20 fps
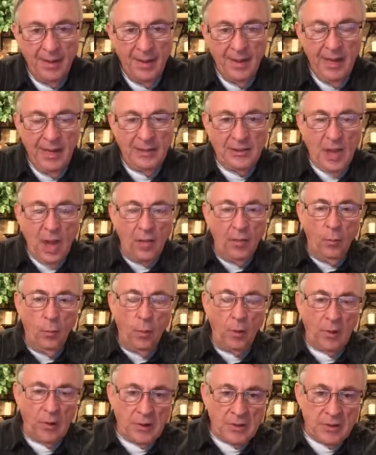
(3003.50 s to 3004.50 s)
In other
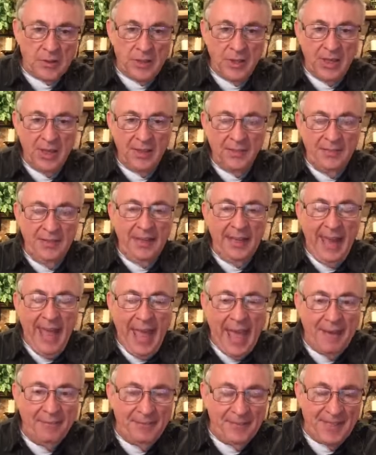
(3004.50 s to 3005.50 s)
words, the
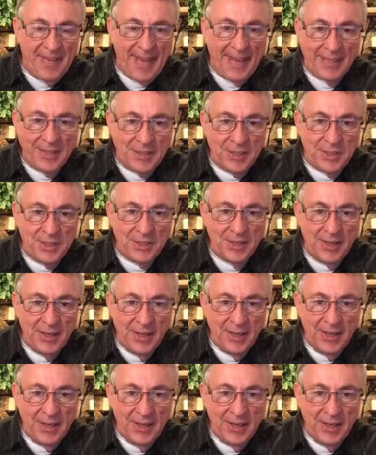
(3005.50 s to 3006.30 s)
evidence